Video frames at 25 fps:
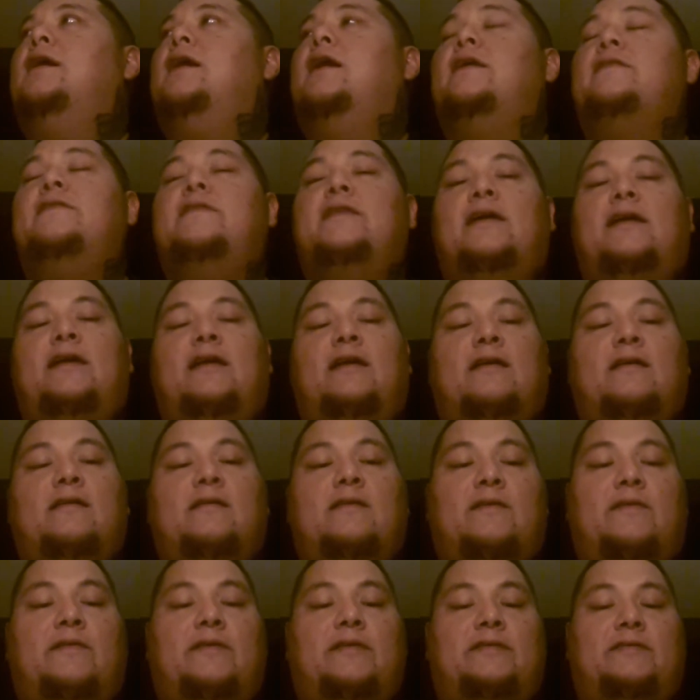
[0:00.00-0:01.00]
and they are
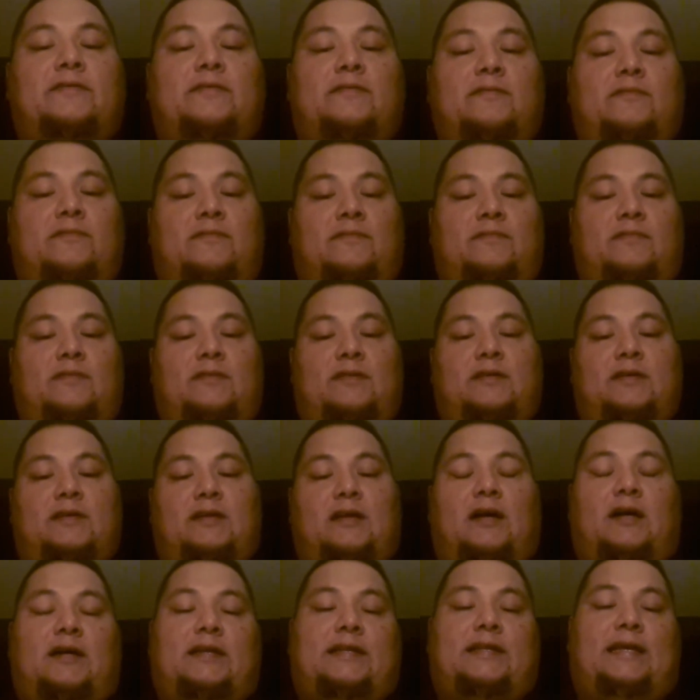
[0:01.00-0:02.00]
going to
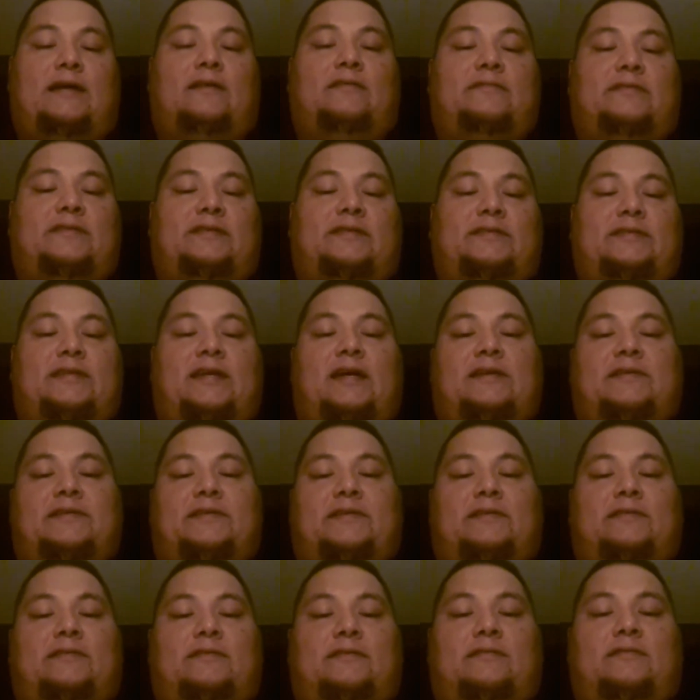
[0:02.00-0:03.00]
cut out the
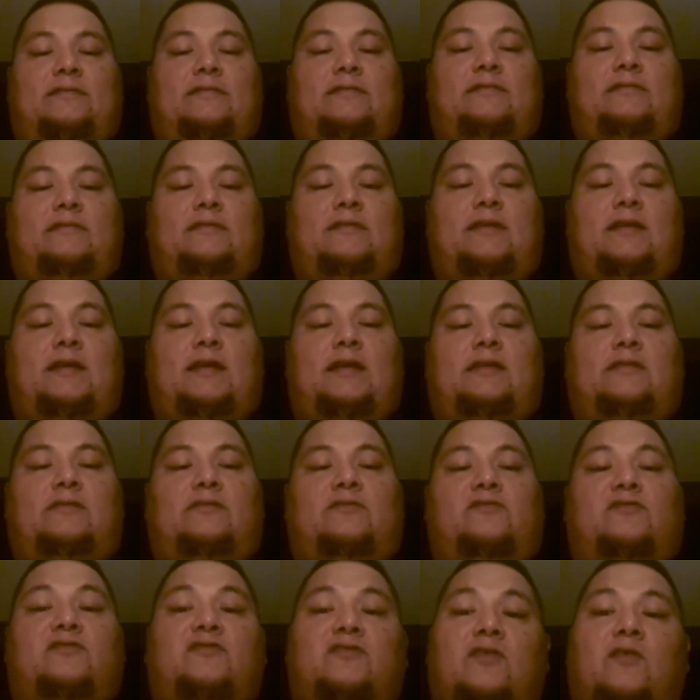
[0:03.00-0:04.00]
section
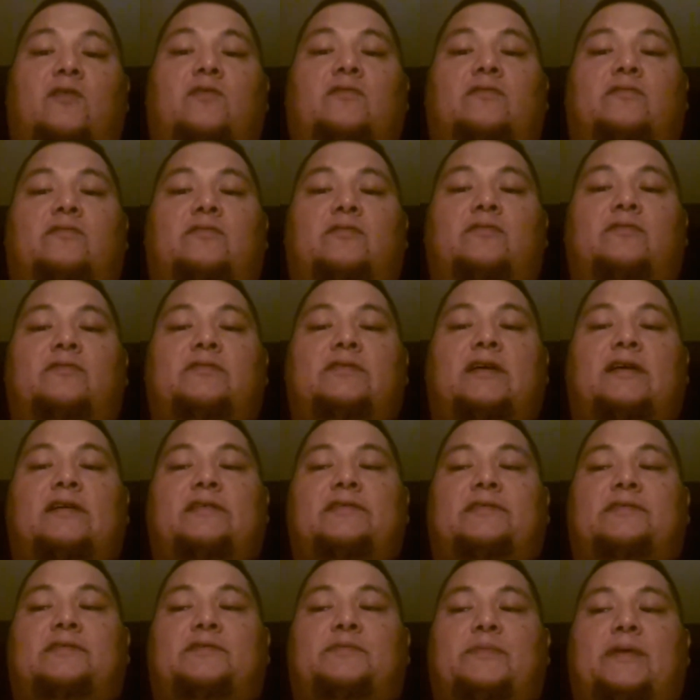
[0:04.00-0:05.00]
and sew the 2
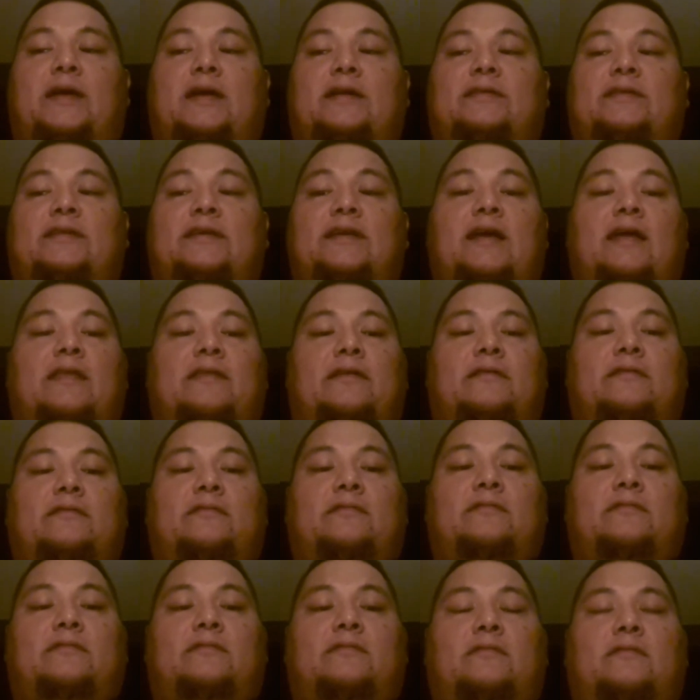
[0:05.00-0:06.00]
sections back together,
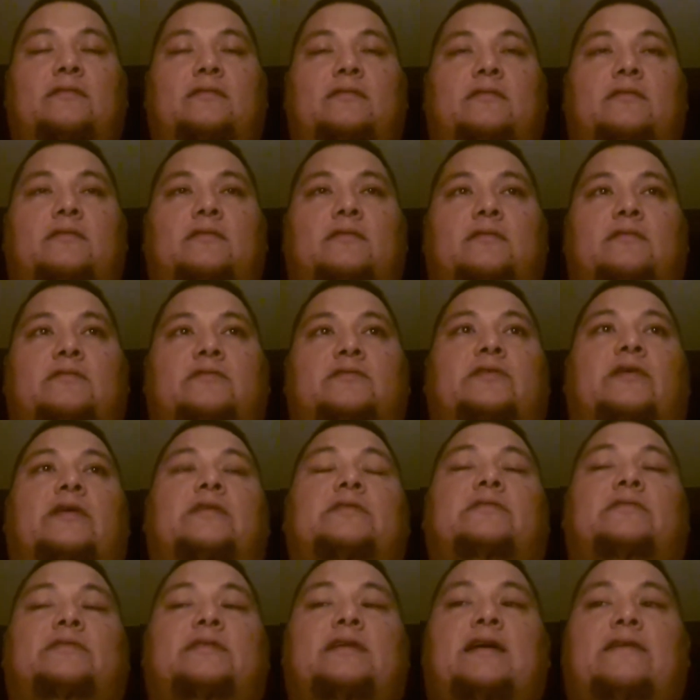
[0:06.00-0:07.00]
so I
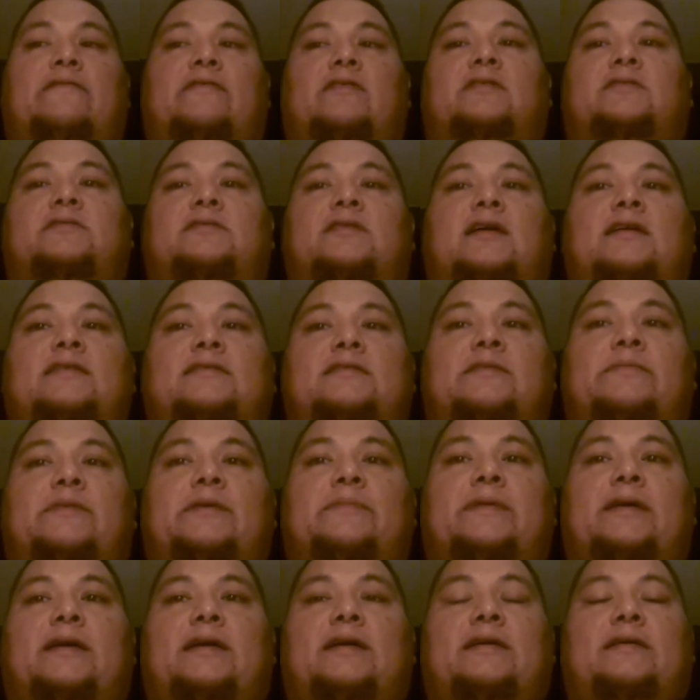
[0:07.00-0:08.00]
don't have a
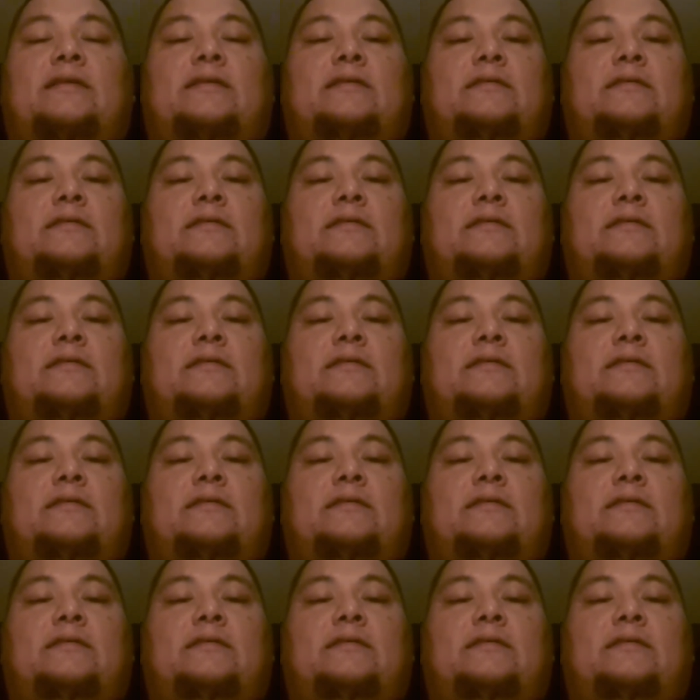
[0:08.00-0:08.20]
colostomy bag.